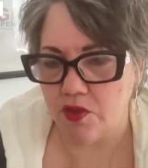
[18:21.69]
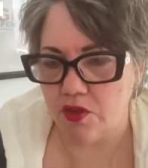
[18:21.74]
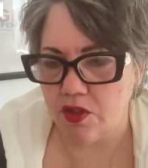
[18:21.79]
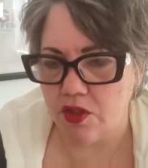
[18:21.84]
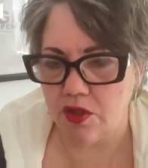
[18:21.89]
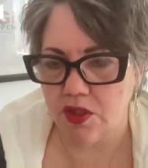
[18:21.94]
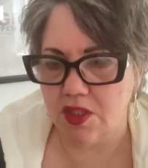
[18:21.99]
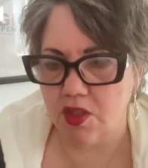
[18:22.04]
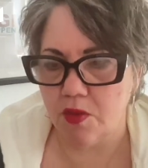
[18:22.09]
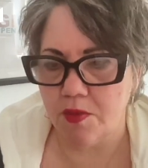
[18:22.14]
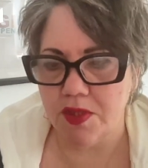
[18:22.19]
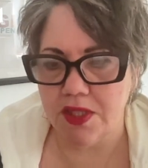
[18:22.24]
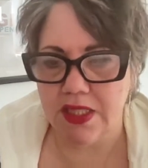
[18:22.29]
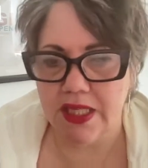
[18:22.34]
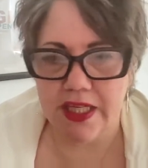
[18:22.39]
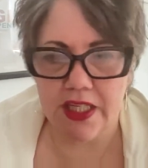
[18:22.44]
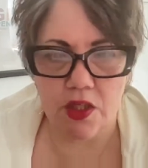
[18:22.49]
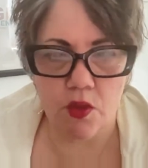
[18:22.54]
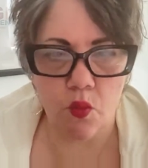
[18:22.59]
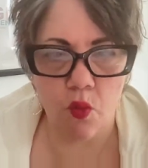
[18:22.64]
So it's almost
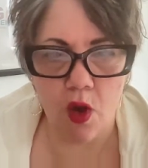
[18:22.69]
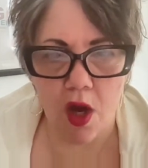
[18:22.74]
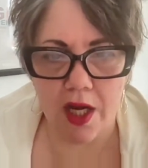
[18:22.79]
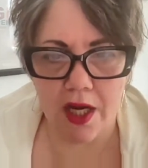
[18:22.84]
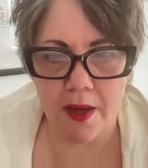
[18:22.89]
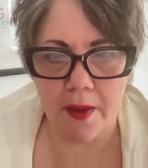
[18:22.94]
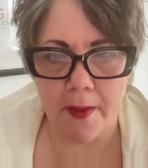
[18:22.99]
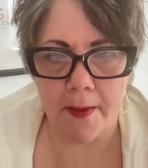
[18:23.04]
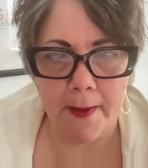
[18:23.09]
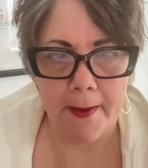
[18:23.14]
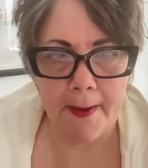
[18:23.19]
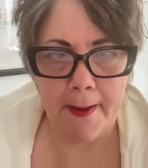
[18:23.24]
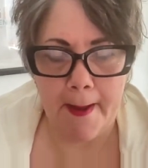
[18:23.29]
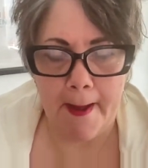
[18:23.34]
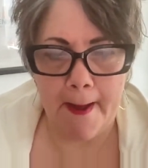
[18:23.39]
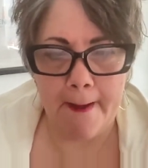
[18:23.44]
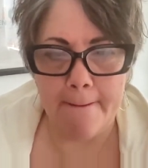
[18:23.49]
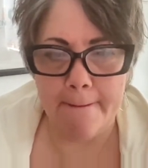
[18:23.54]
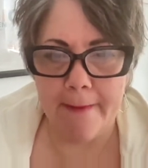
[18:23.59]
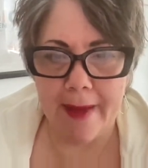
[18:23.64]
like you want to
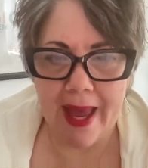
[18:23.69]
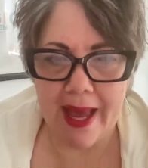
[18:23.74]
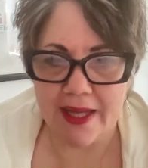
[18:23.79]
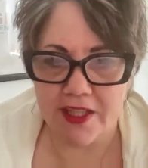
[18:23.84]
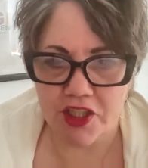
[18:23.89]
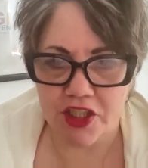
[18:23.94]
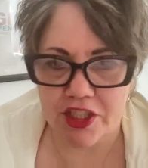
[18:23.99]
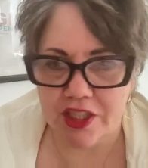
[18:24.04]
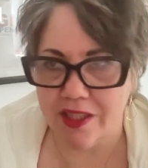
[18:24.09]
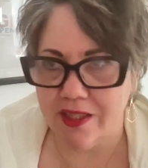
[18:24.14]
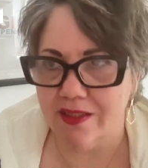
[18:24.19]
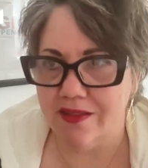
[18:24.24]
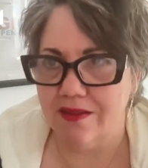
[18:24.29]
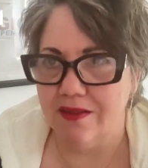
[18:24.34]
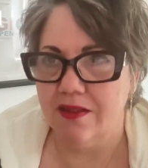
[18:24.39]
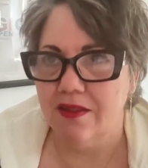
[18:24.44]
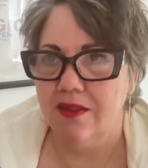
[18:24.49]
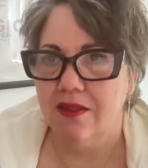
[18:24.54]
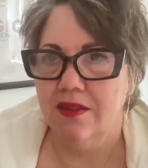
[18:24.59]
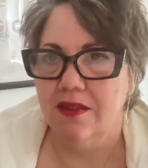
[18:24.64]
imagine